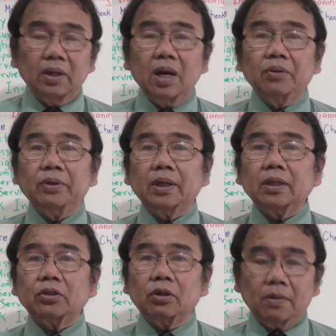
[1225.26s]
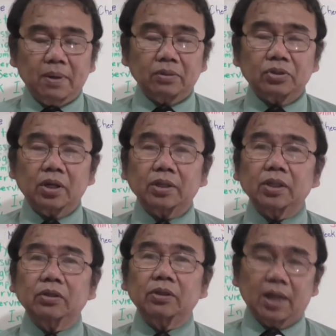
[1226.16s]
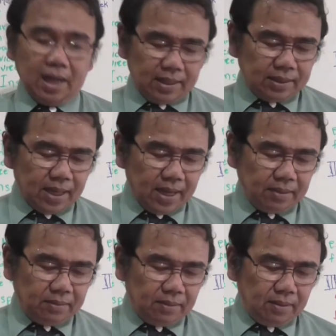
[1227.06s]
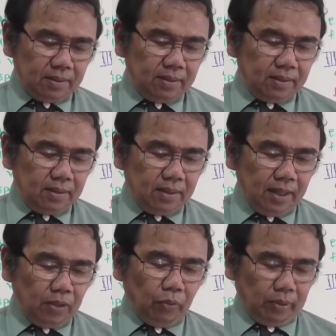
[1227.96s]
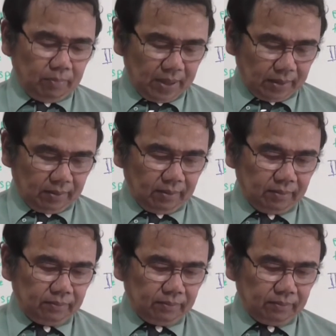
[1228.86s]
Now we're going to talk about charging on the I side, liquid method.